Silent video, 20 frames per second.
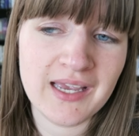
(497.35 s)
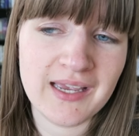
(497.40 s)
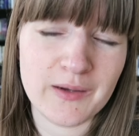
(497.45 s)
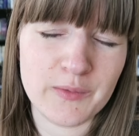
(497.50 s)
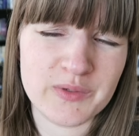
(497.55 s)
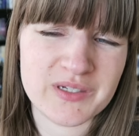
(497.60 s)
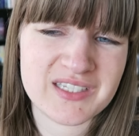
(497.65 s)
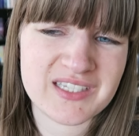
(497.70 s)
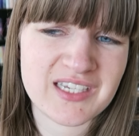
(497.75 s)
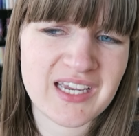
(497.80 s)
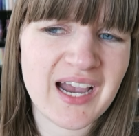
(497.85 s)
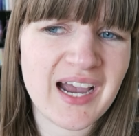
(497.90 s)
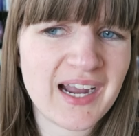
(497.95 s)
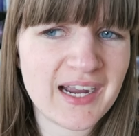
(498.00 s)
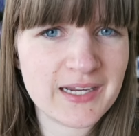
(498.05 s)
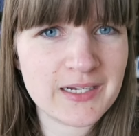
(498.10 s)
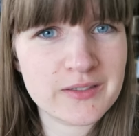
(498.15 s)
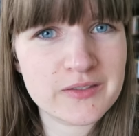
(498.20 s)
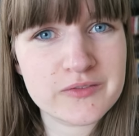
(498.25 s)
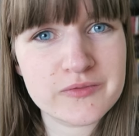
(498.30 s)
It was
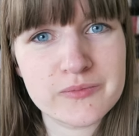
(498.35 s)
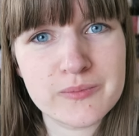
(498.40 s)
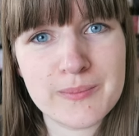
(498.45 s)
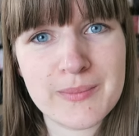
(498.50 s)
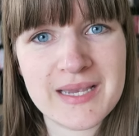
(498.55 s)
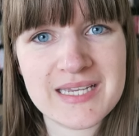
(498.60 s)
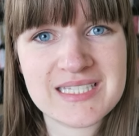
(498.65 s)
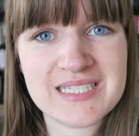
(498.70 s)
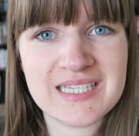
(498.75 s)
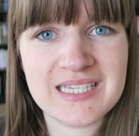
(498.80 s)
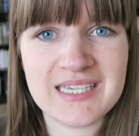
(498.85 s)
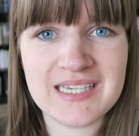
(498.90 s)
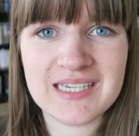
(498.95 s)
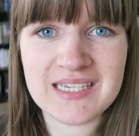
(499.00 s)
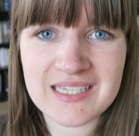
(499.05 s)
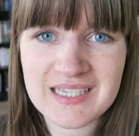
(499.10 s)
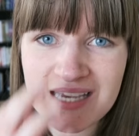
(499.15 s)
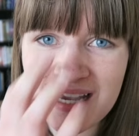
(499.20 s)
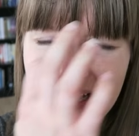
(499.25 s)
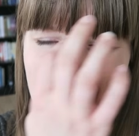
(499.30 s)
kind of
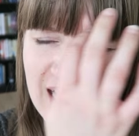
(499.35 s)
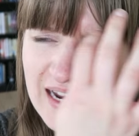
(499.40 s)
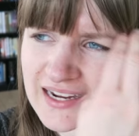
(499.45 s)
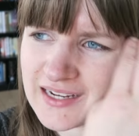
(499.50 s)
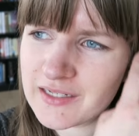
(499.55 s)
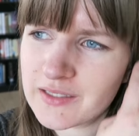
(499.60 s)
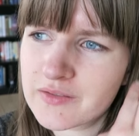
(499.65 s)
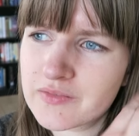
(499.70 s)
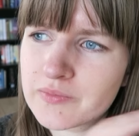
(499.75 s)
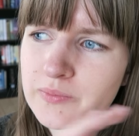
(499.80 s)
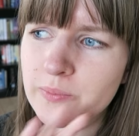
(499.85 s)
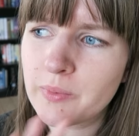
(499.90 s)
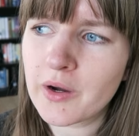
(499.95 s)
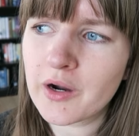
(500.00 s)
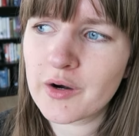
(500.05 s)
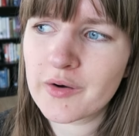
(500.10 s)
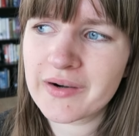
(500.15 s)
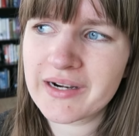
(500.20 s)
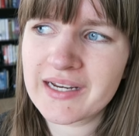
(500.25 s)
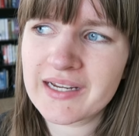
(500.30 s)
messy, kind of
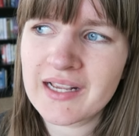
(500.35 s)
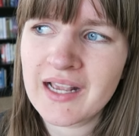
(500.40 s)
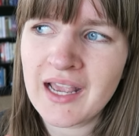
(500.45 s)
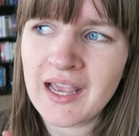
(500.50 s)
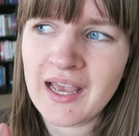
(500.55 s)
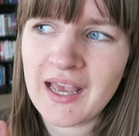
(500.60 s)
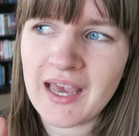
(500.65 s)
boring,